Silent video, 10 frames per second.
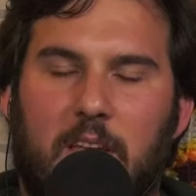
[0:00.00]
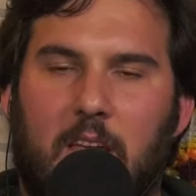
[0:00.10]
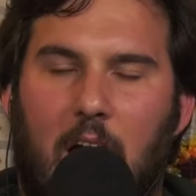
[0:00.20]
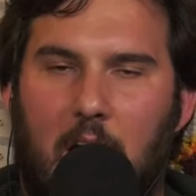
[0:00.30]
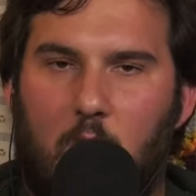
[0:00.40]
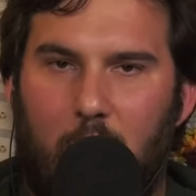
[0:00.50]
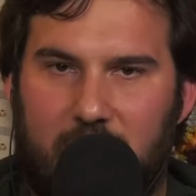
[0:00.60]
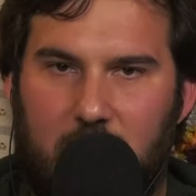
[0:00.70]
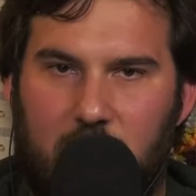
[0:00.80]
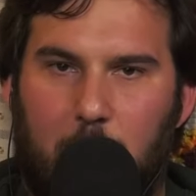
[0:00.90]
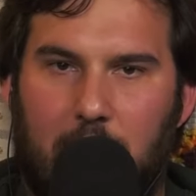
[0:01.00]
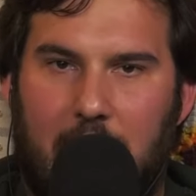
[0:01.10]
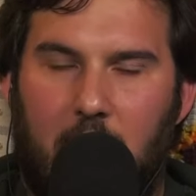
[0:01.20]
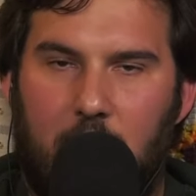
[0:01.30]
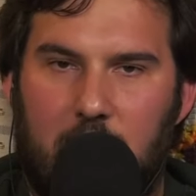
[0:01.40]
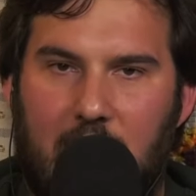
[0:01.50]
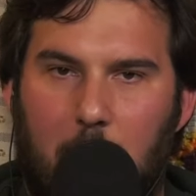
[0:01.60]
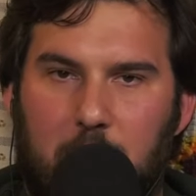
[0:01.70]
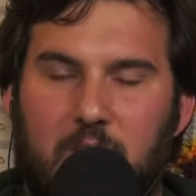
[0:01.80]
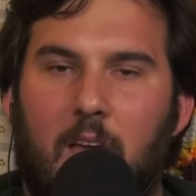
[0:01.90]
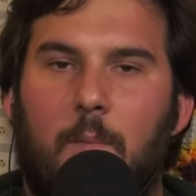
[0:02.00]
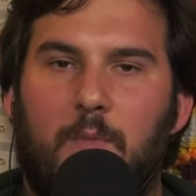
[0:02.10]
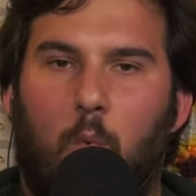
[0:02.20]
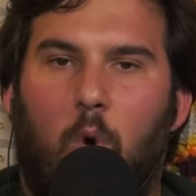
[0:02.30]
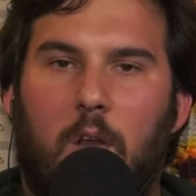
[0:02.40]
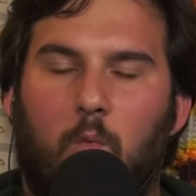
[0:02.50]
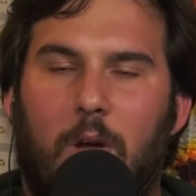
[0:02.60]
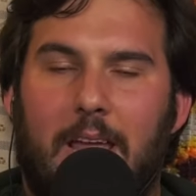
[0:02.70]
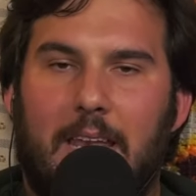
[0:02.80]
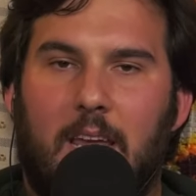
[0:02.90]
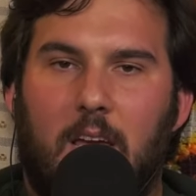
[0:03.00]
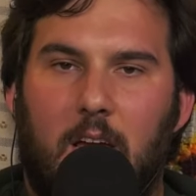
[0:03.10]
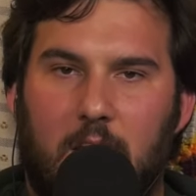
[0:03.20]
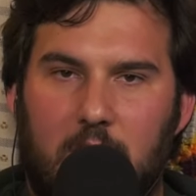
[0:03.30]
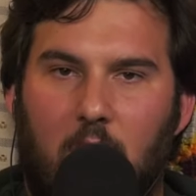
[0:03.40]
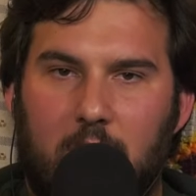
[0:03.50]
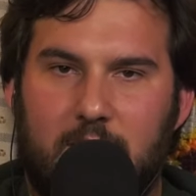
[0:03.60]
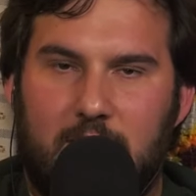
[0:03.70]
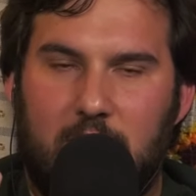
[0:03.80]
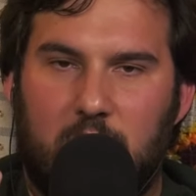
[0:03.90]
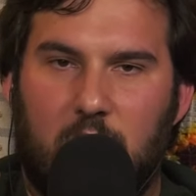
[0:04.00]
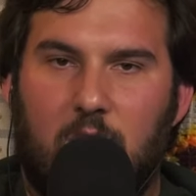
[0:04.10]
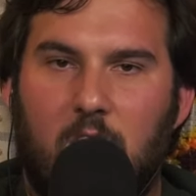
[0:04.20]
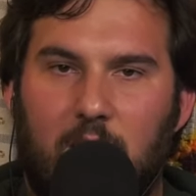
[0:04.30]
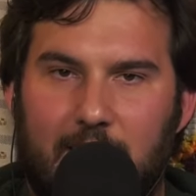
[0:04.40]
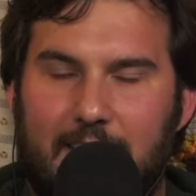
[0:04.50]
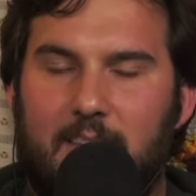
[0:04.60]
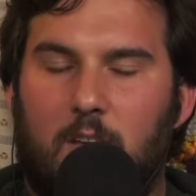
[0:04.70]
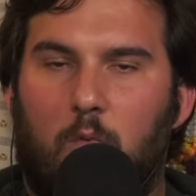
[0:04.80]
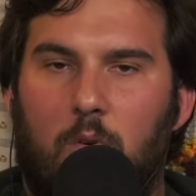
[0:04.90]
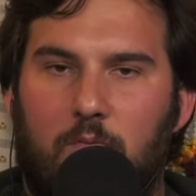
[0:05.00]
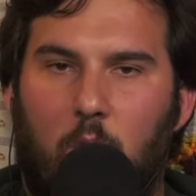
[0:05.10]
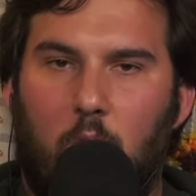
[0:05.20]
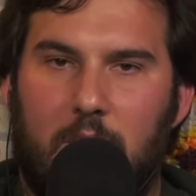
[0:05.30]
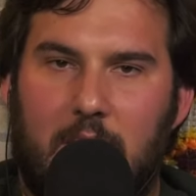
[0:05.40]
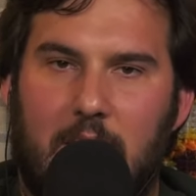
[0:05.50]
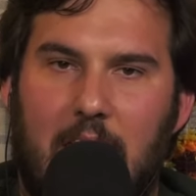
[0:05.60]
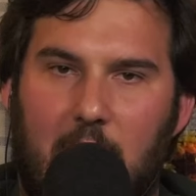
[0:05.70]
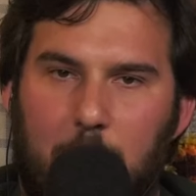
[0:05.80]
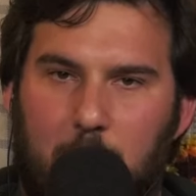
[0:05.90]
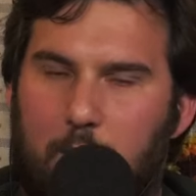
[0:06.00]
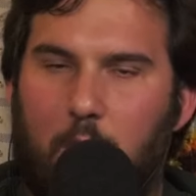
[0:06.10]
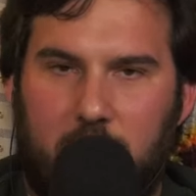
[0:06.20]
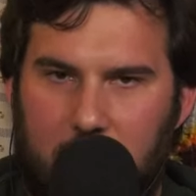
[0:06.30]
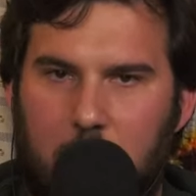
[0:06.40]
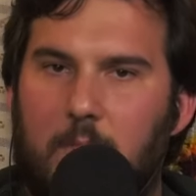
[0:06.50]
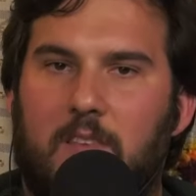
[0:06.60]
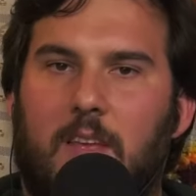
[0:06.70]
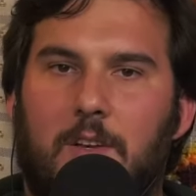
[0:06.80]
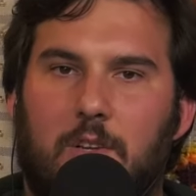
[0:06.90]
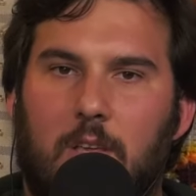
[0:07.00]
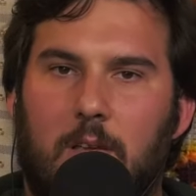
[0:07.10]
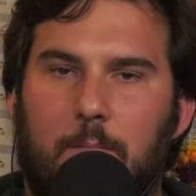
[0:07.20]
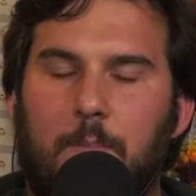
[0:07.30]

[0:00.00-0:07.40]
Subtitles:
Conquest of the Planet of the Apes, the one when a young Caesar leads a revolt in ape prison, essentially.